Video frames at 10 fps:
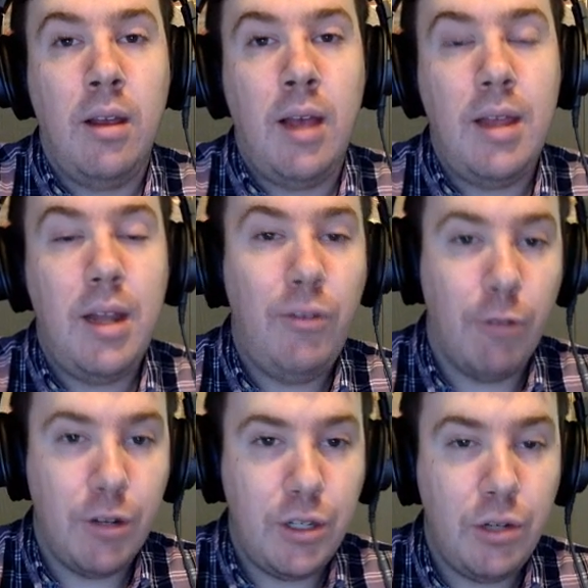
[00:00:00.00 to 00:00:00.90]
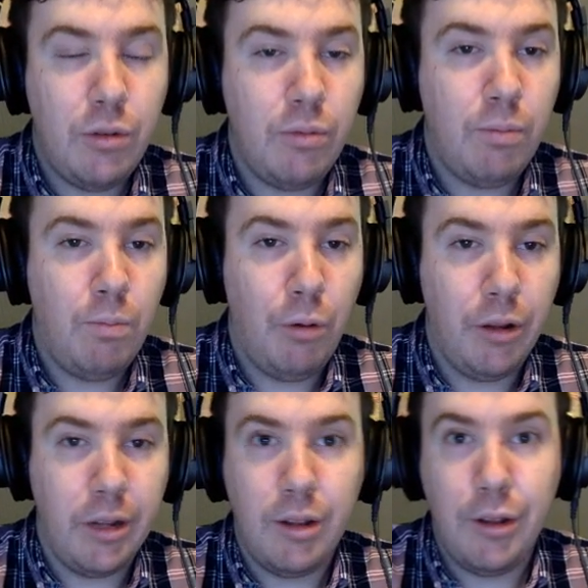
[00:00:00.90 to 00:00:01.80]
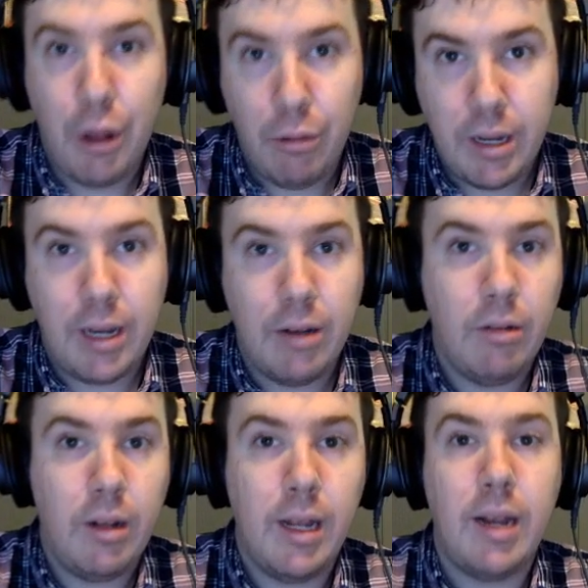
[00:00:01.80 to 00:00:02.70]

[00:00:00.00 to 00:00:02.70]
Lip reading: And then if you want to put a little note in here like,